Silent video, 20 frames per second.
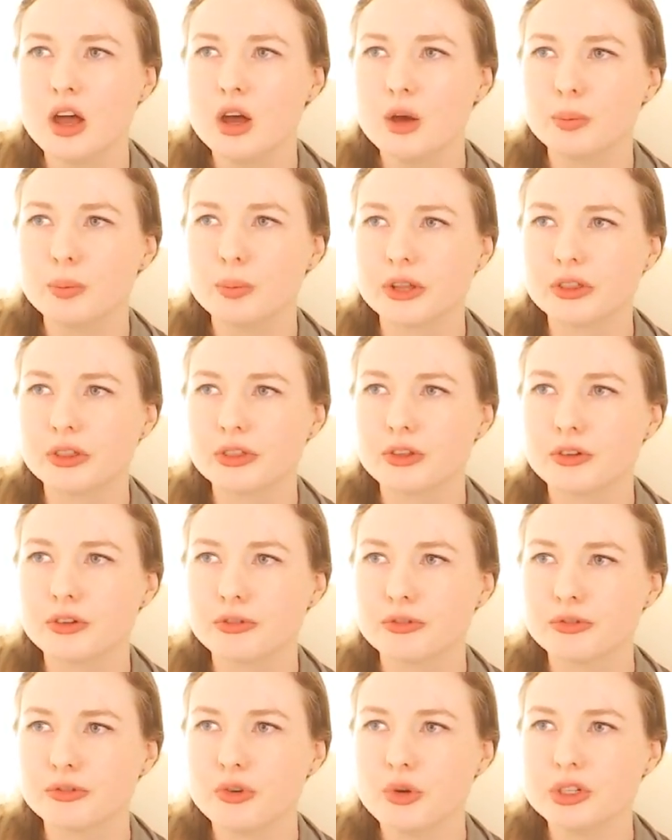But the
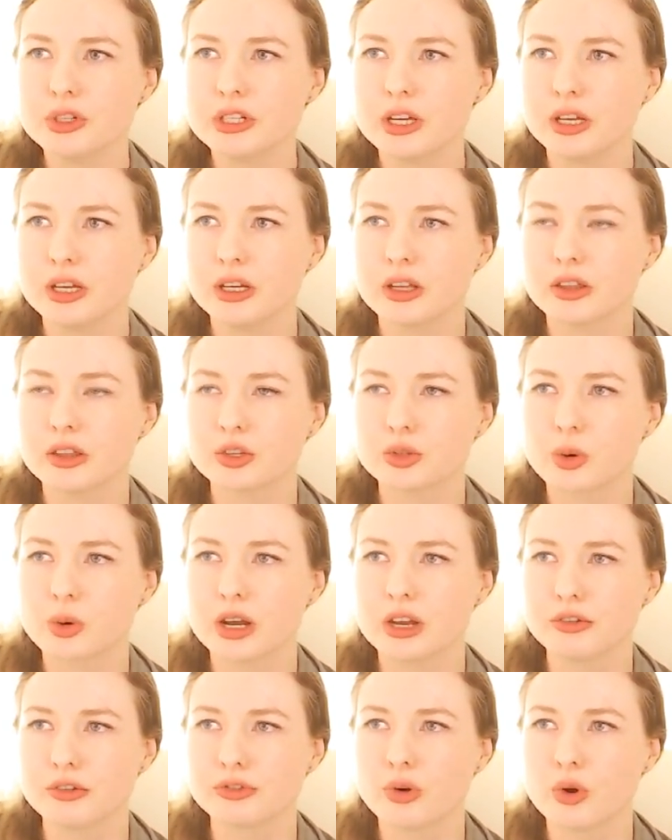14 and the
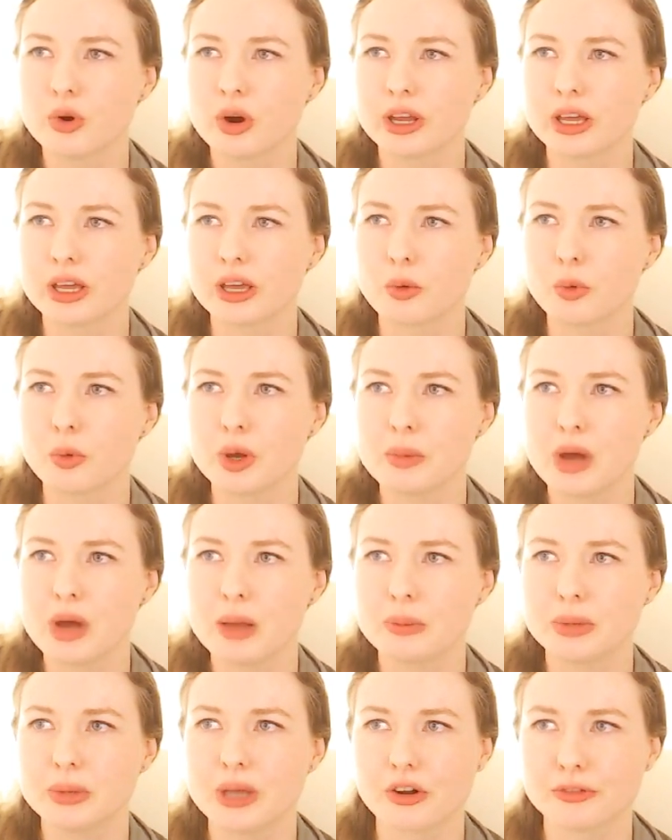24 here, we might
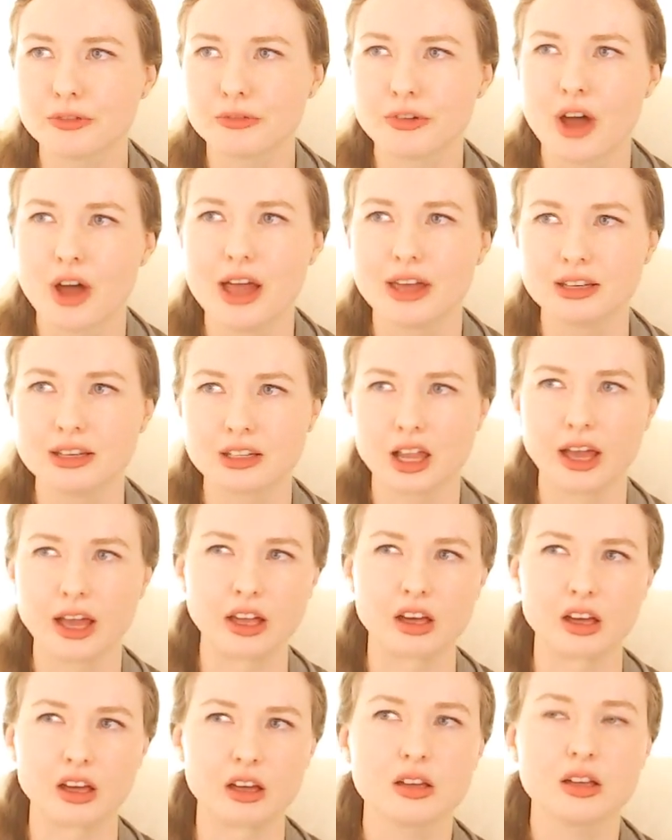be able to find like
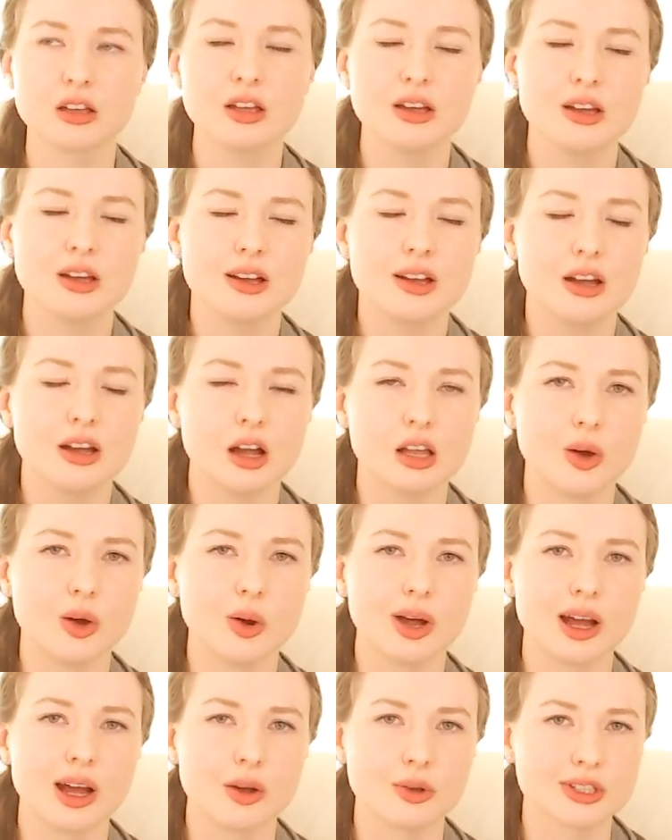a lower
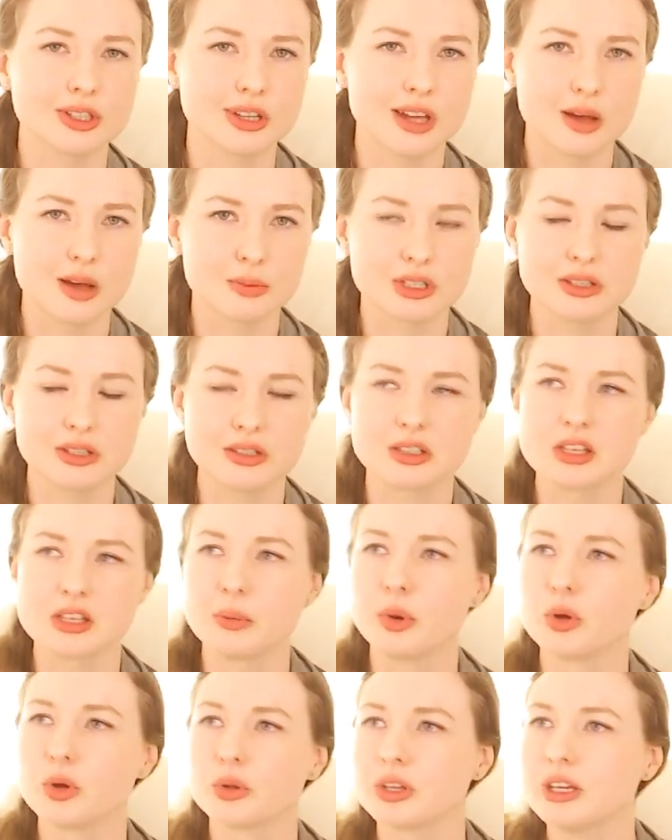LCM since they're
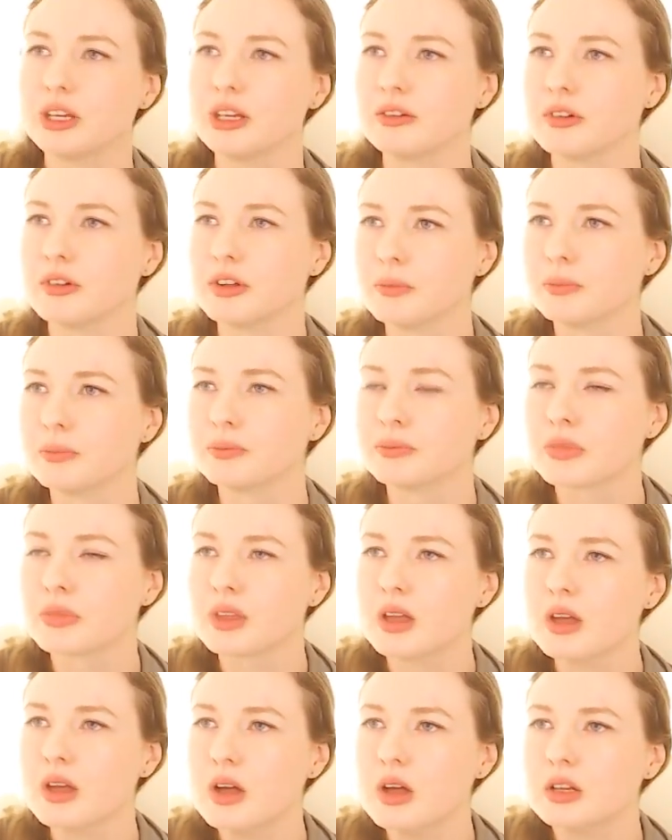both even.
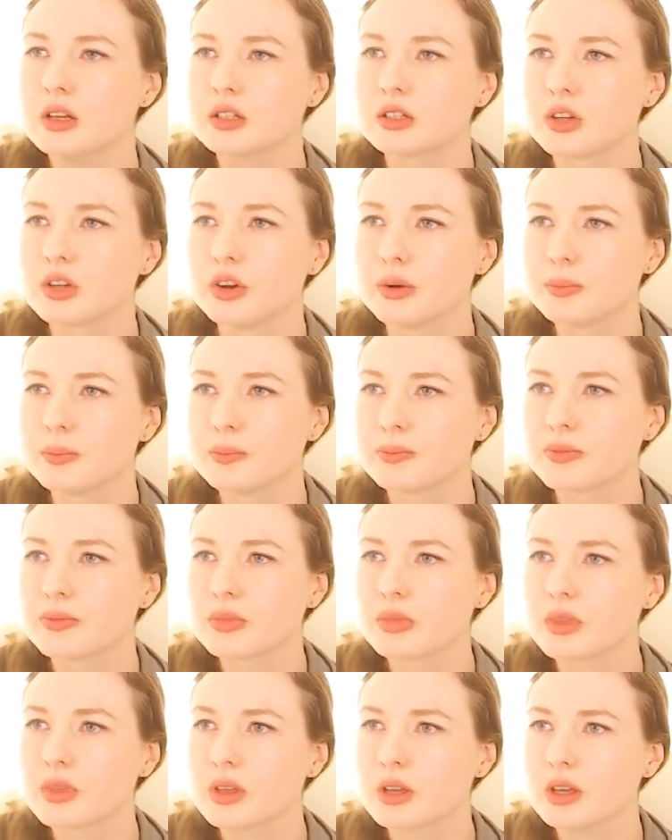So
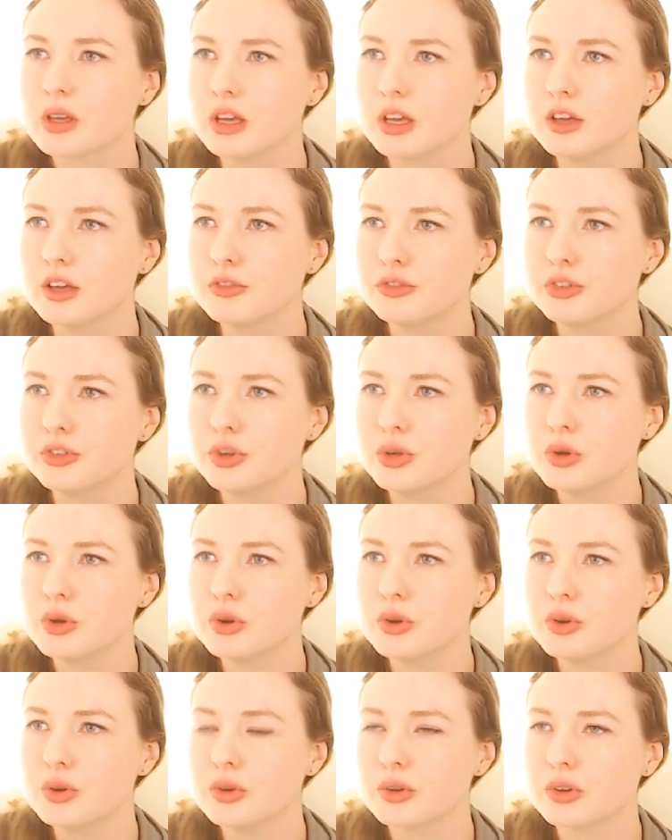if
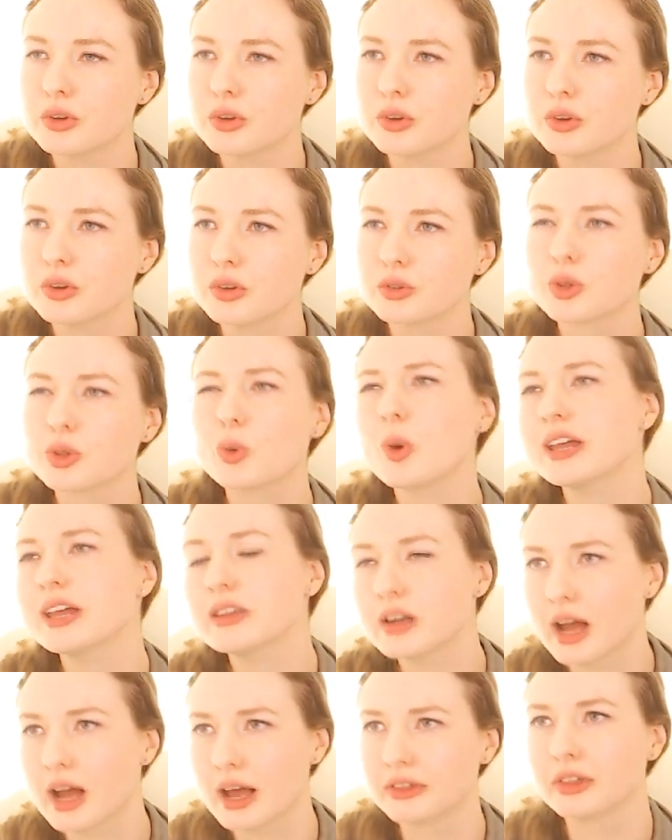you, the way
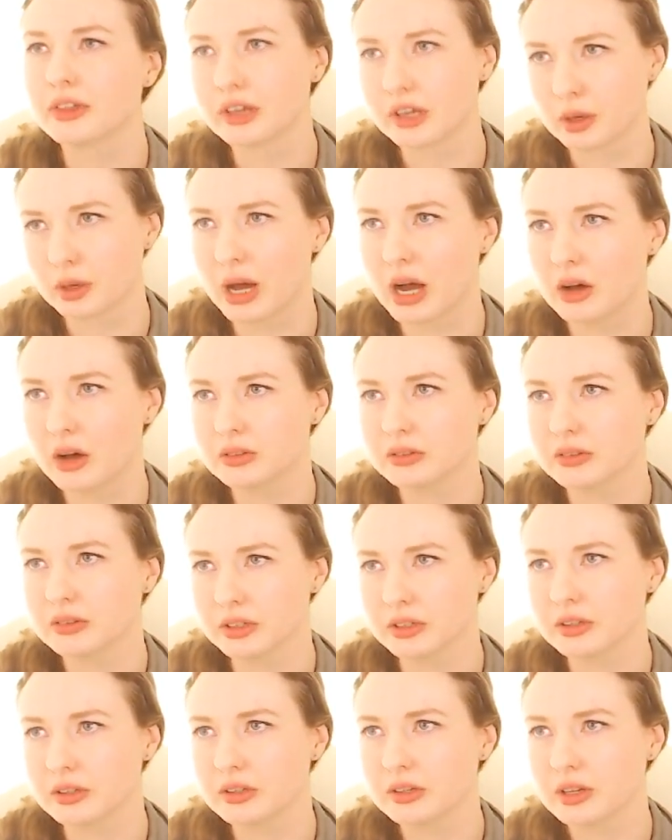that I think about
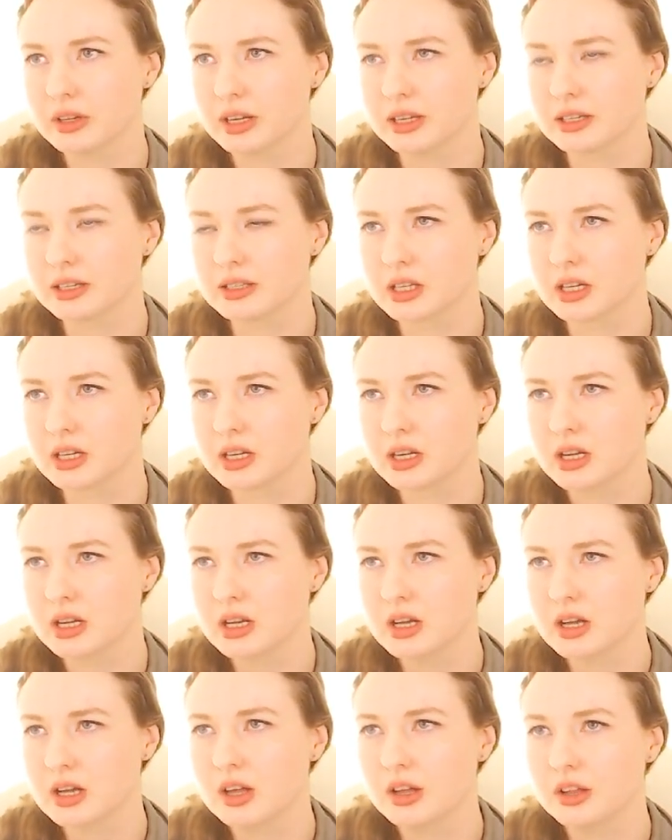it is that
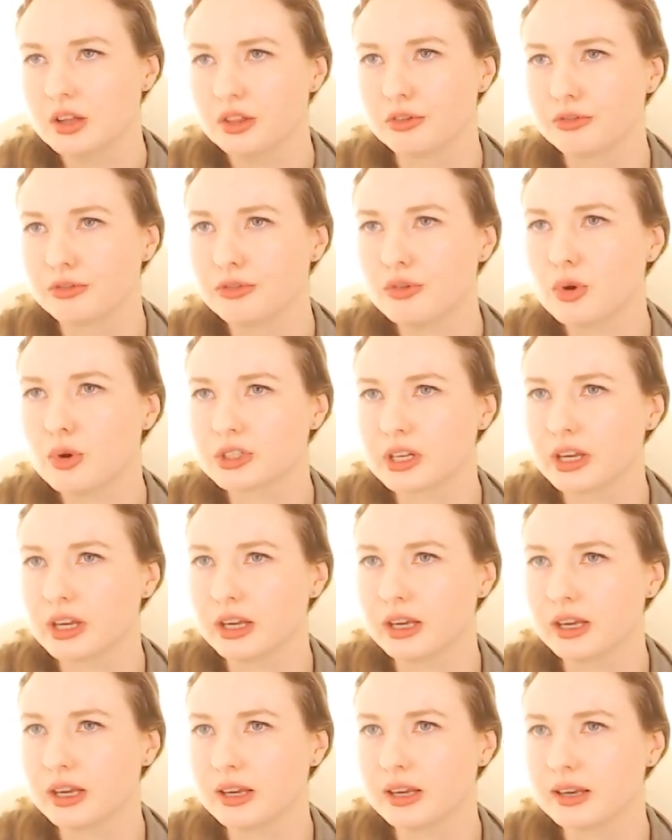the
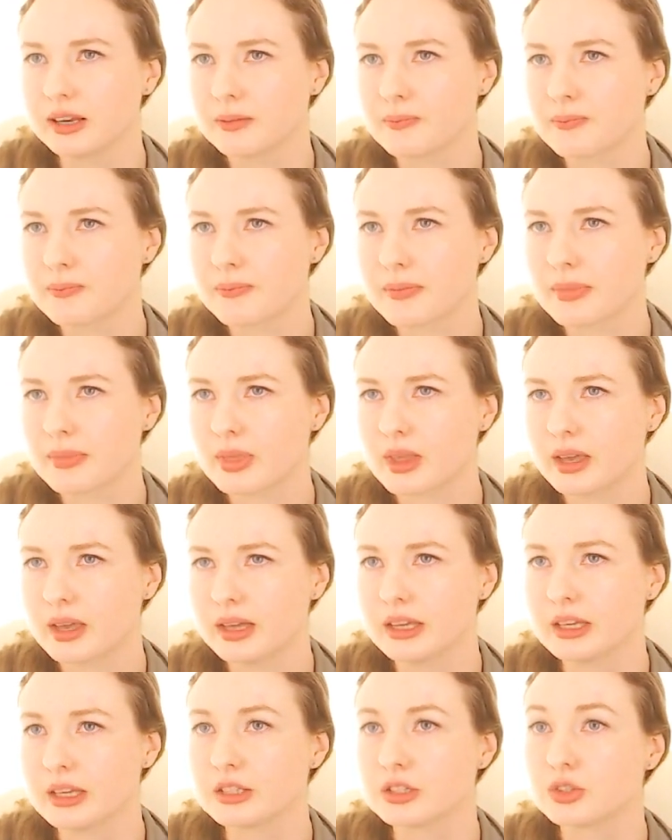14
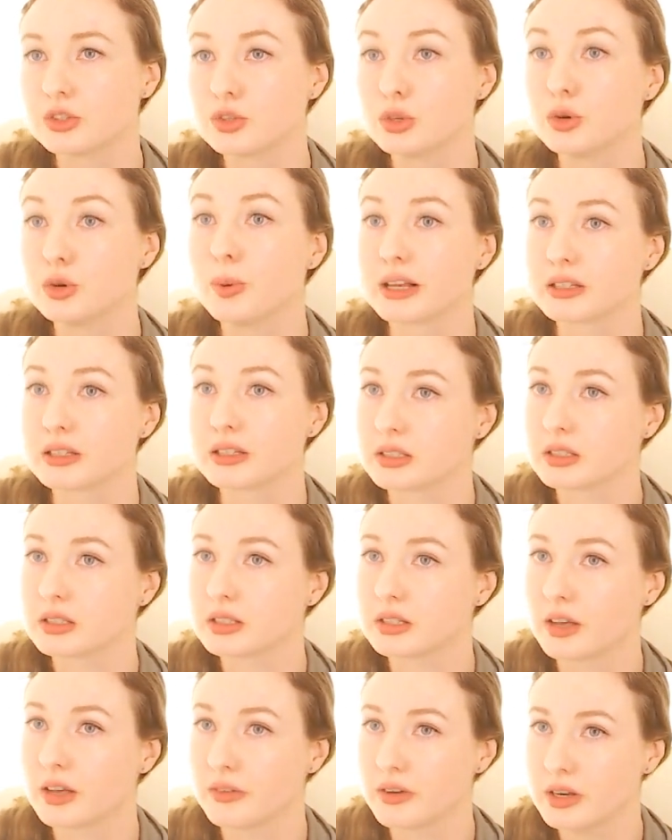is 2 by
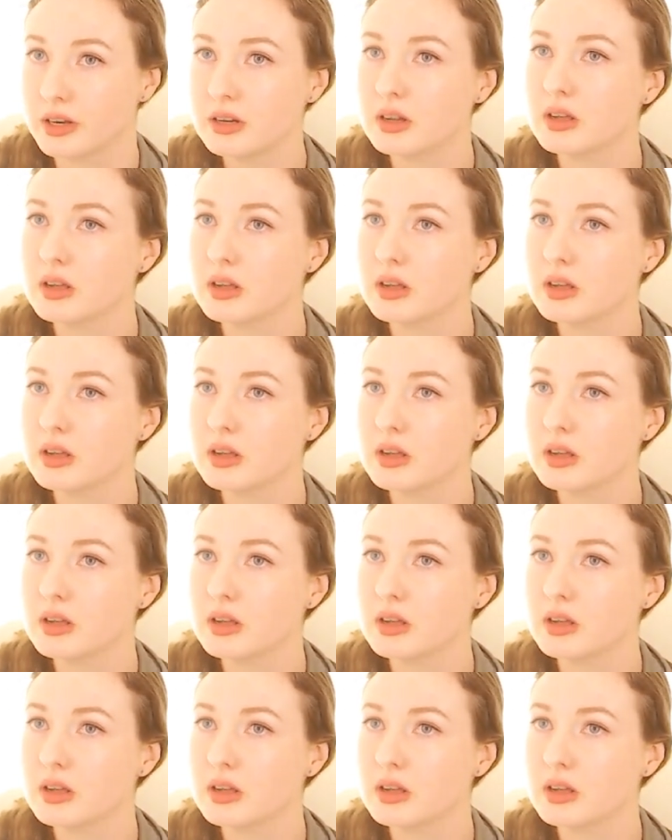7